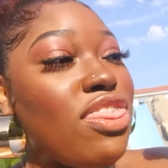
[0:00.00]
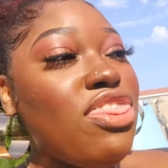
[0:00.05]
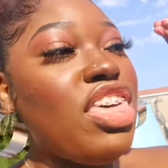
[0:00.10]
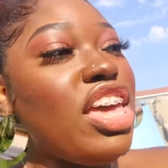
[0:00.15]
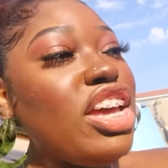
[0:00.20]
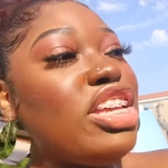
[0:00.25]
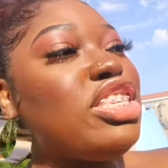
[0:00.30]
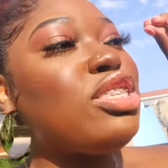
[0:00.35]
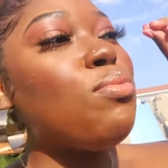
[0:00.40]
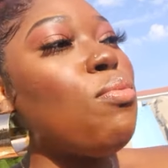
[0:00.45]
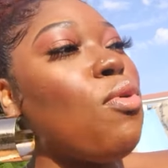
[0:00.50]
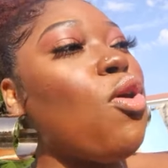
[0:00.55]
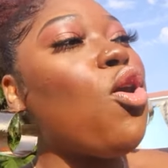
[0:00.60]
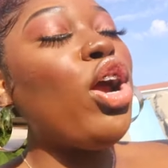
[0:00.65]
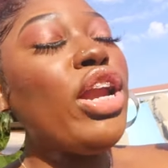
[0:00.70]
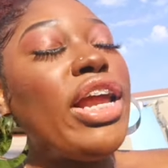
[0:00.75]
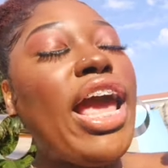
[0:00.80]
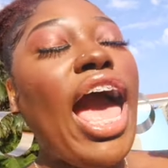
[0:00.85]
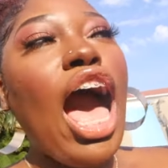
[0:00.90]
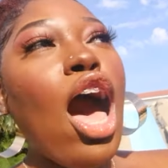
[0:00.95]
this
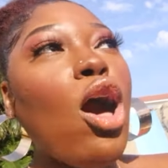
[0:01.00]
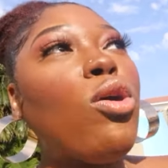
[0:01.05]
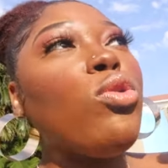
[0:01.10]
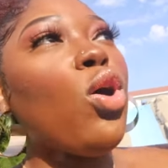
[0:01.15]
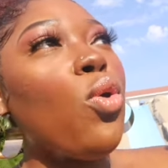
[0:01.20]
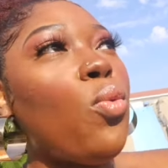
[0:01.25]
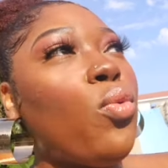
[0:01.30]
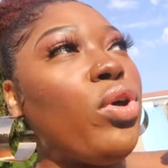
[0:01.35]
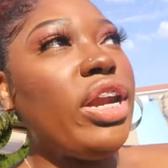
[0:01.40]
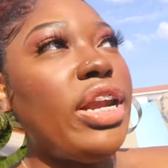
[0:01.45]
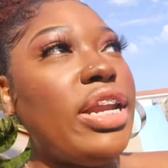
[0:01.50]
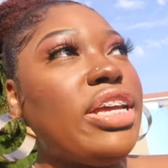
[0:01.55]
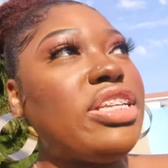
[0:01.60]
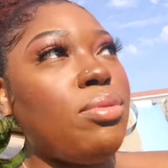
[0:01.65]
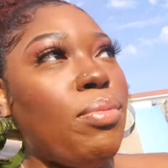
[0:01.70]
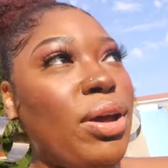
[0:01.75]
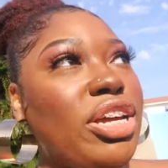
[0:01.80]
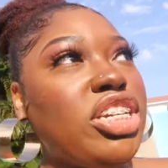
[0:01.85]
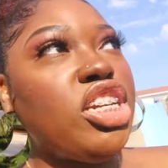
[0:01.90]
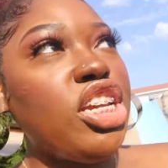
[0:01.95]
morning, I don't know what it
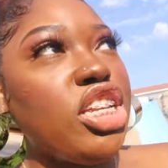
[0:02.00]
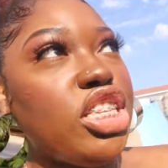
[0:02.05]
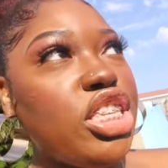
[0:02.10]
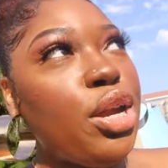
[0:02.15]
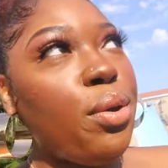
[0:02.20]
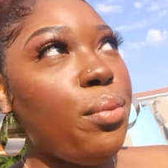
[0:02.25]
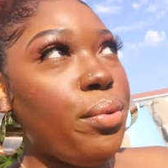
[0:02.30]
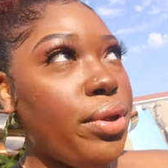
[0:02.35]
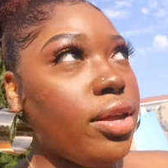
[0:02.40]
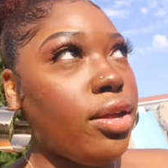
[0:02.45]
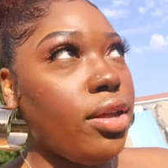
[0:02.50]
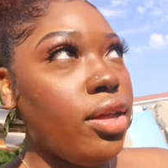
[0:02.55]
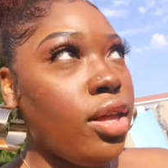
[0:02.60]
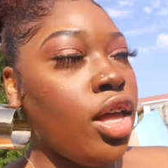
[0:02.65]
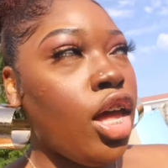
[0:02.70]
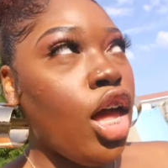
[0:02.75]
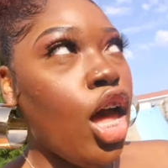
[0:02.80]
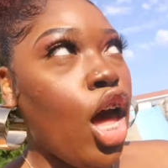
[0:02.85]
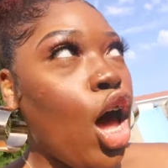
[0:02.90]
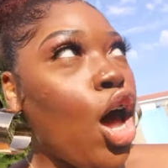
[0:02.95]
is about Chanteria,
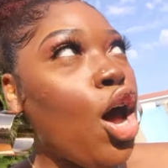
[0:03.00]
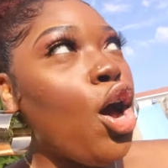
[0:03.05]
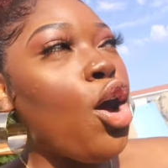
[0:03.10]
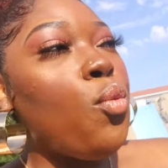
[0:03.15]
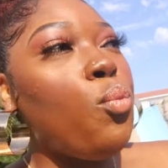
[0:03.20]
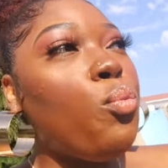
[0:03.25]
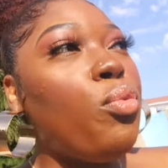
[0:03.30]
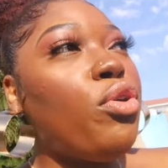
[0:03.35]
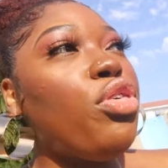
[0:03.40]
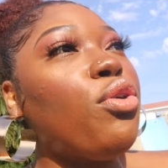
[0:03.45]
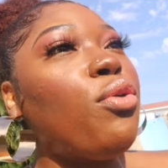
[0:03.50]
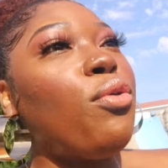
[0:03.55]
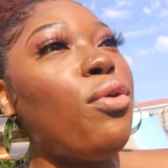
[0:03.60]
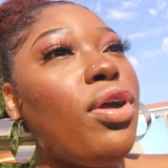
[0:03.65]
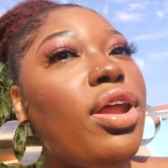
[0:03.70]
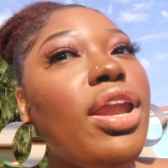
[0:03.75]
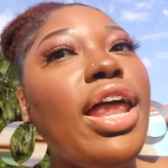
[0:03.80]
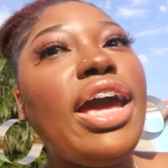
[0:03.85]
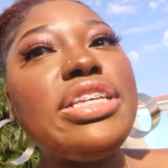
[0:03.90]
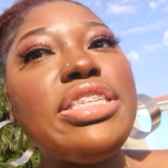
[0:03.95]
but the
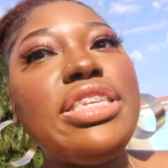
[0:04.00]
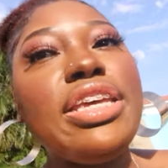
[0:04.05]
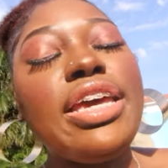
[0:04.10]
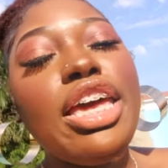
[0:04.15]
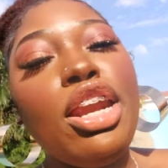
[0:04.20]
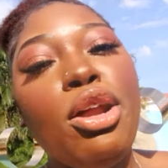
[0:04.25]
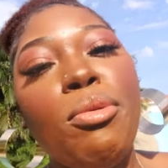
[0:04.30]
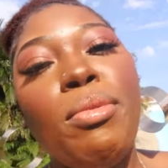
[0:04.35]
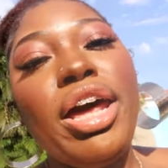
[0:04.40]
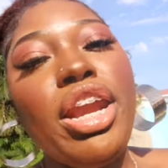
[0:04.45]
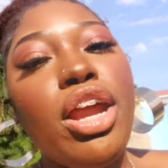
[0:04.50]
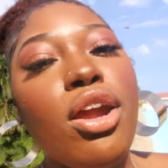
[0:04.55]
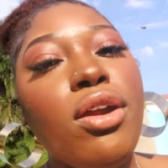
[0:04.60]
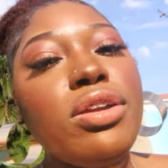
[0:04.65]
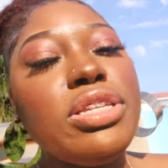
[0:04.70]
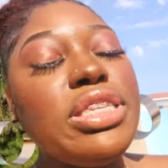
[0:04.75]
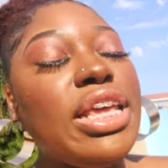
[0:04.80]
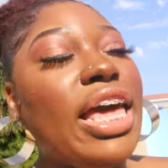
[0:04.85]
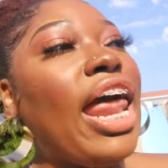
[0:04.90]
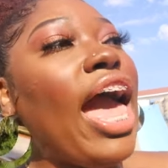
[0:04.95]
girl likes to get on my
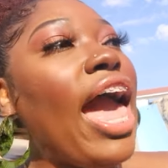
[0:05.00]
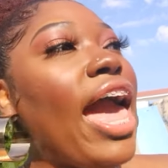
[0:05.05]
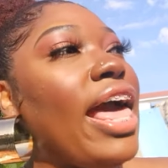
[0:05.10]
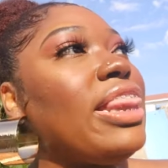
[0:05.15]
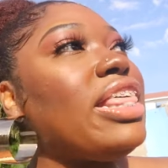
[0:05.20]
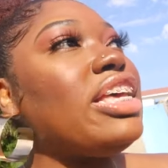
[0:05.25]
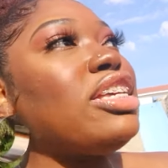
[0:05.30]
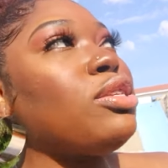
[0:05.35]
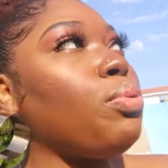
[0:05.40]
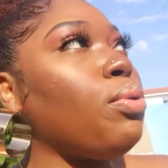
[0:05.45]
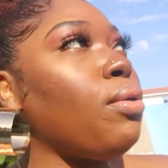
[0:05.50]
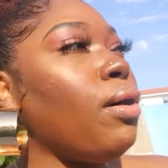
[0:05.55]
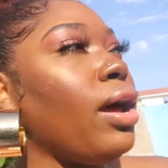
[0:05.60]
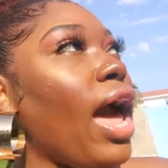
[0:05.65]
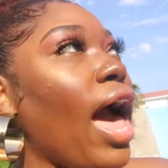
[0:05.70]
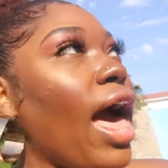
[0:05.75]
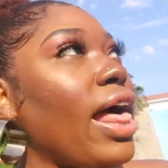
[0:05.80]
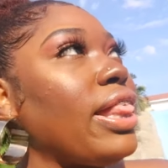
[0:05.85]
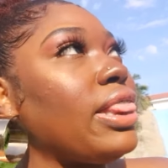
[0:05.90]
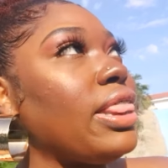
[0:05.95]
nerves. And at this
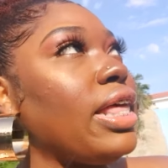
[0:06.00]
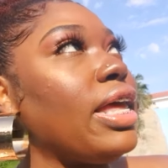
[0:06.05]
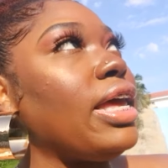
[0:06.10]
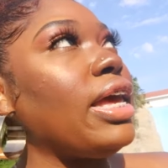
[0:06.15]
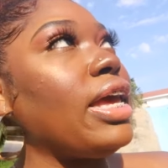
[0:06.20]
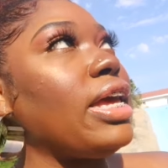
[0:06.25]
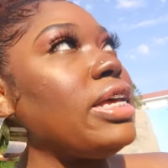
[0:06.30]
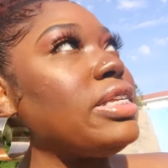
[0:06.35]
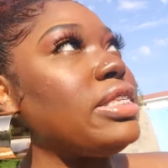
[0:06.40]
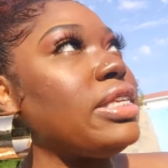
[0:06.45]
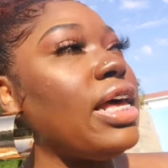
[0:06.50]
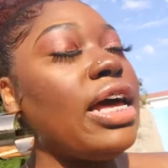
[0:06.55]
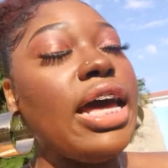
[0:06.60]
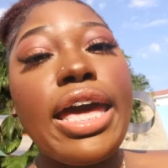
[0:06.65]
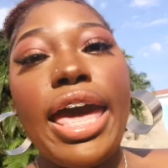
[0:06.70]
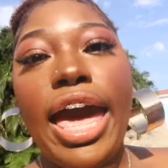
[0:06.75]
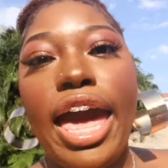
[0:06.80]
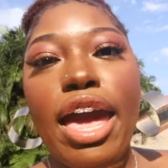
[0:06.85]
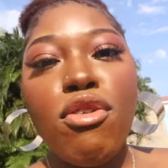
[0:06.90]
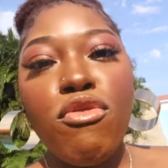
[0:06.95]
point, I think it's
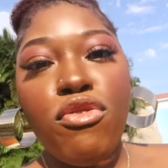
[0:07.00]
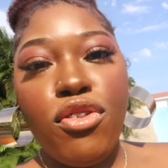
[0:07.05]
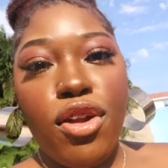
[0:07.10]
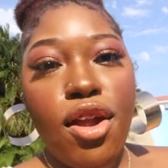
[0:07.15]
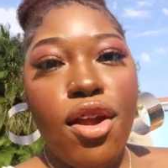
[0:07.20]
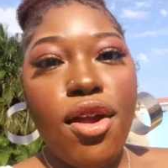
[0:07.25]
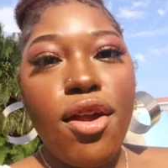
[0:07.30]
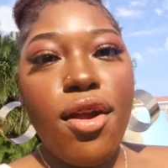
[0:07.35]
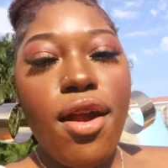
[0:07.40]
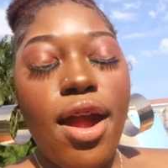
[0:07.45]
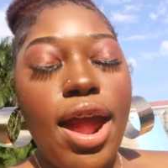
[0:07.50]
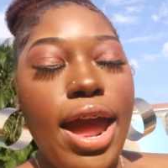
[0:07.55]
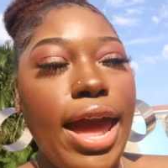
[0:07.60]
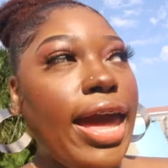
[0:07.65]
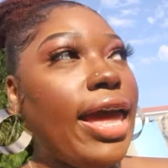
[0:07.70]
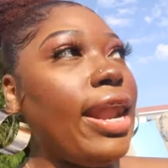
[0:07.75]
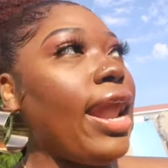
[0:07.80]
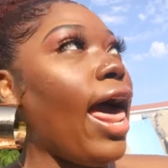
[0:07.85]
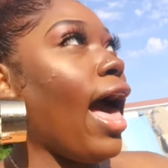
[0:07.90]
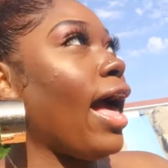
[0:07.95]
a game for her.
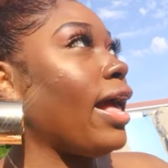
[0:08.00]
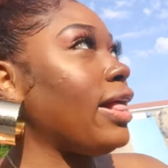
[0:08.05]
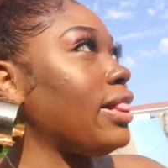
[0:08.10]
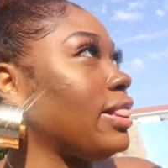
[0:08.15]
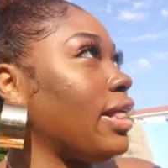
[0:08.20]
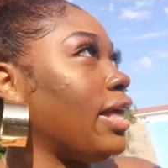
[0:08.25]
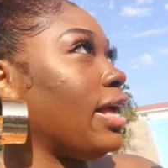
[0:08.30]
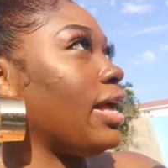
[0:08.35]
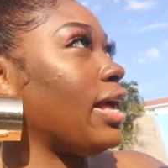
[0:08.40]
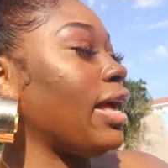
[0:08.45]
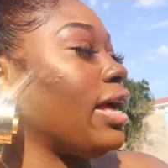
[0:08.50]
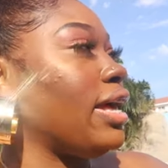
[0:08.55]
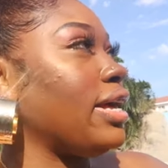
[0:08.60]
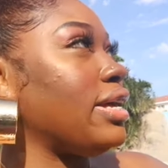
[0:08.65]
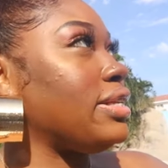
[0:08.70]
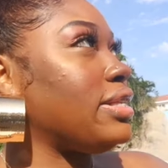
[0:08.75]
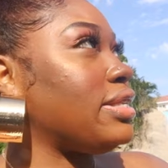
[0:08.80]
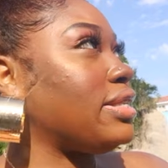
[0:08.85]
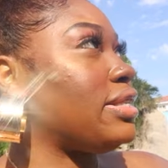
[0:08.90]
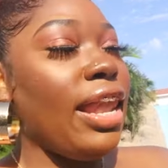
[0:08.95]
And I think
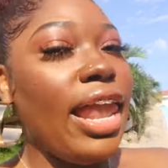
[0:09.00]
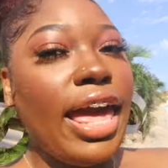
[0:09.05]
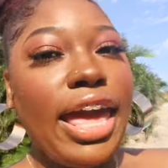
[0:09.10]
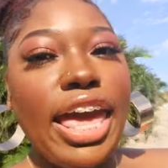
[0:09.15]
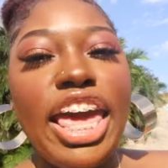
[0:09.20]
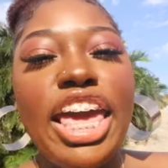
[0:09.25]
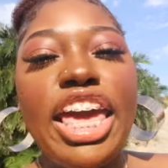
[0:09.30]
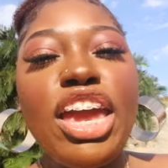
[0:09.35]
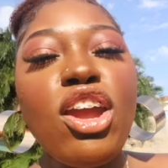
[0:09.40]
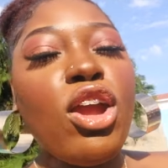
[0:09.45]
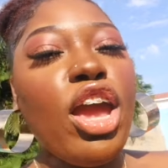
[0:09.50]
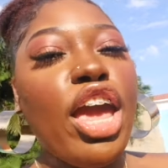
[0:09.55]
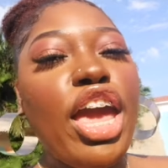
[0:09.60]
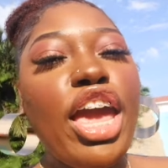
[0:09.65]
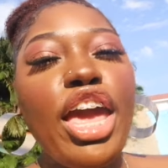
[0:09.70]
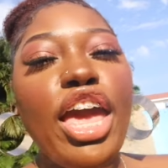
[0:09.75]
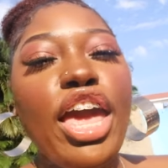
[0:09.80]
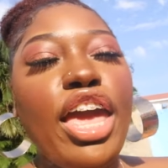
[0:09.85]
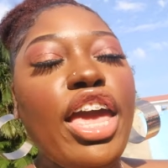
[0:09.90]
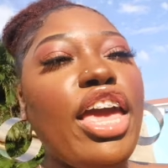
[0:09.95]
it's like, it,
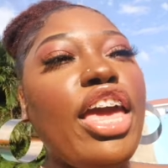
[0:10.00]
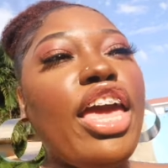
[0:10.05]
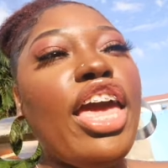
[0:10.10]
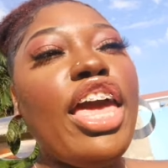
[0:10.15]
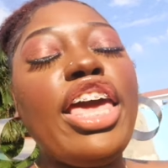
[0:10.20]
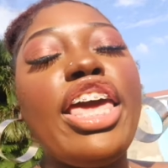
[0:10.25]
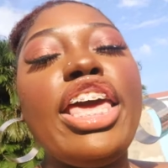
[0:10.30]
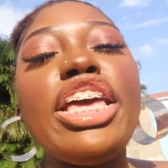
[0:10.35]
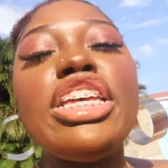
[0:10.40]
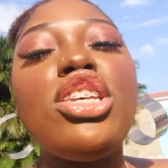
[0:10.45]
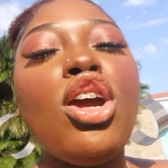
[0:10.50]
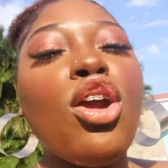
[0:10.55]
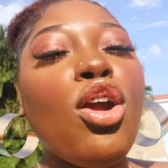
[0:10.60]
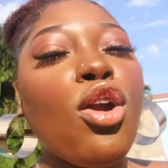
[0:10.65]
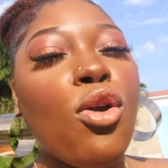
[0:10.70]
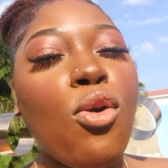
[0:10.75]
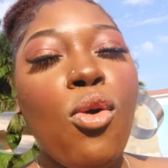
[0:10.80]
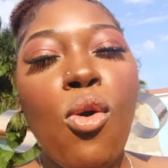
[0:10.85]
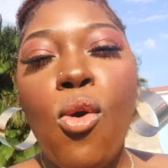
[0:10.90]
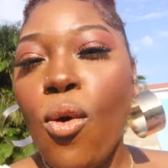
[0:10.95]
it, it, it gets
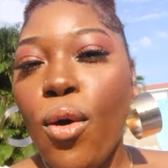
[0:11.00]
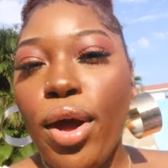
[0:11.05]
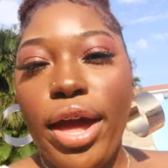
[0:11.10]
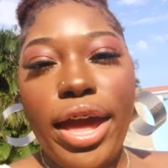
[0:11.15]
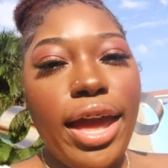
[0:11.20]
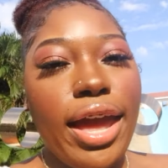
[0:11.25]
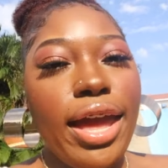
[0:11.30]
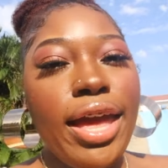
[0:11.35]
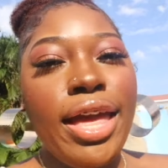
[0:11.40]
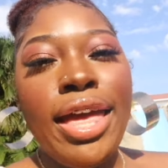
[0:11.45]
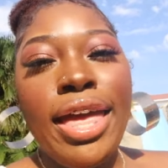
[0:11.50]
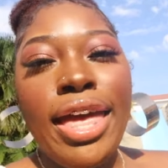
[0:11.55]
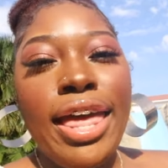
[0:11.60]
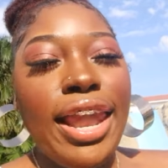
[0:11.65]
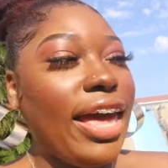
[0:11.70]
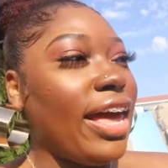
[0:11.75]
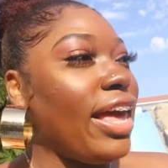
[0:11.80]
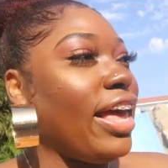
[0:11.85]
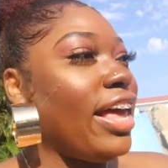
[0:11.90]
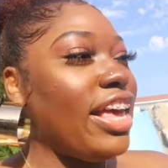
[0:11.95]
her going.
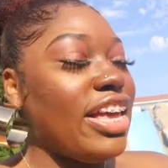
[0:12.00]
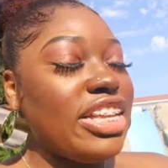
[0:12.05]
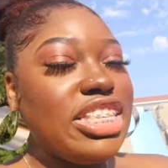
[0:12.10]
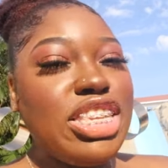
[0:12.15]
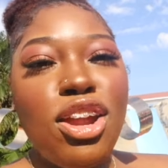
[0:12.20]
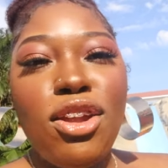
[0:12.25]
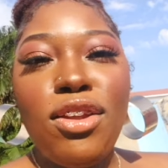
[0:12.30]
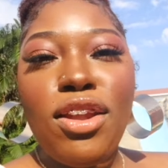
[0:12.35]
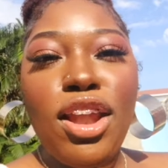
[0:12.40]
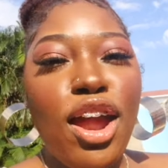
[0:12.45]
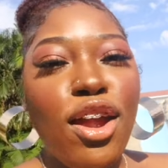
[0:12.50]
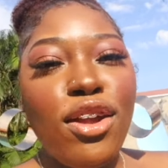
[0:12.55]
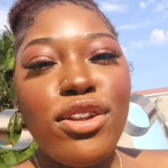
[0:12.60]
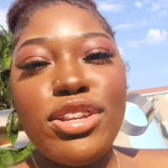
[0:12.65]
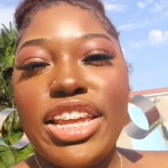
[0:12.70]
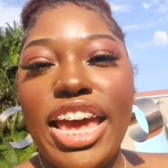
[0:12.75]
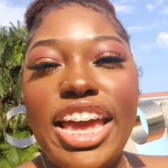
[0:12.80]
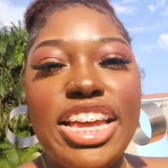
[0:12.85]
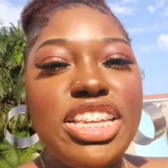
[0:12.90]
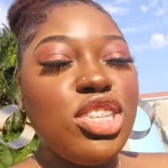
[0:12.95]
Like it gets her,
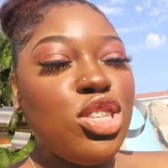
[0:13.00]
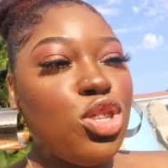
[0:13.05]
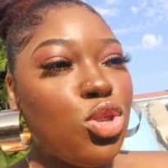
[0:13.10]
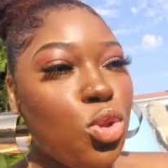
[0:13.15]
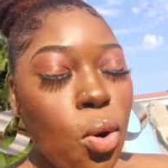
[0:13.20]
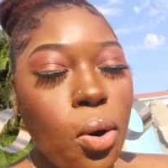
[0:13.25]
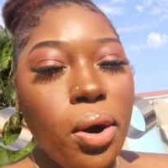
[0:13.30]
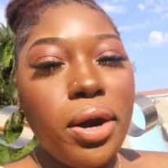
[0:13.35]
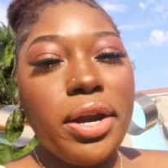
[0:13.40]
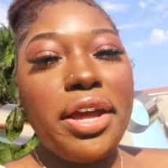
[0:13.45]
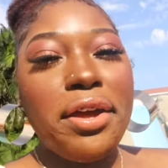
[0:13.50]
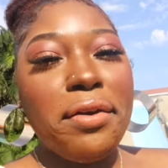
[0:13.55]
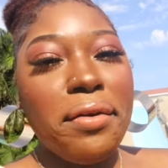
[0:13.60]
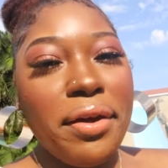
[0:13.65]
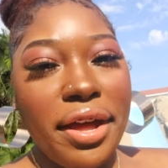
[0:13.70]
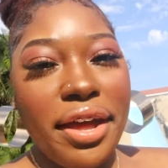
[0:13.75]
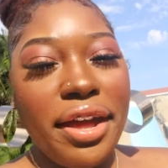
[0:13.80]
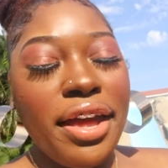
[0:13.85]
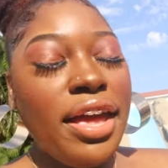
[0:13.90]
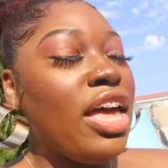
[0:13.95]
her day started,
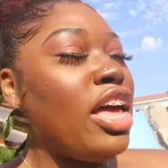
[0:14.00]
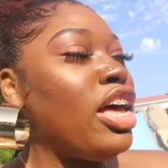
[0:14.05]
okay?